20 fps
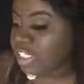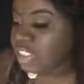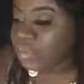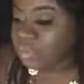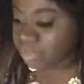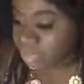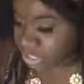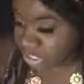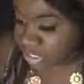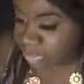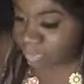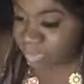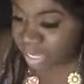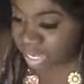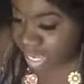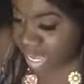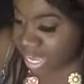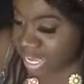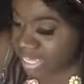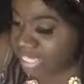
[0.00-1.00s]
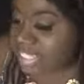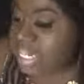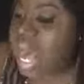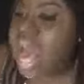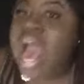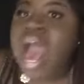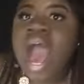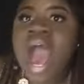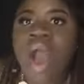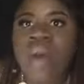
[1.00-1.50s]
And it's just because
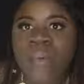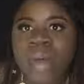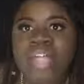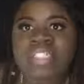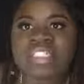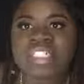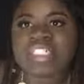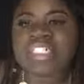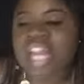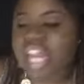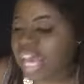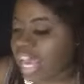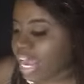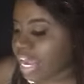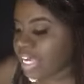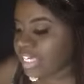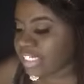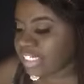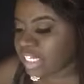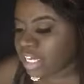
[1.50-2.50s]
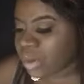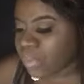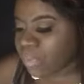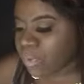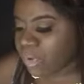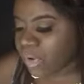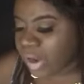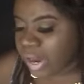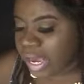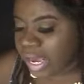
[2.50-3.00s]
I watched it, like, it's to the
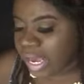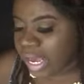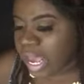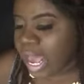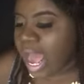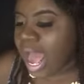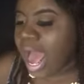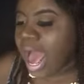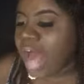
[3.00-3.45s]
point,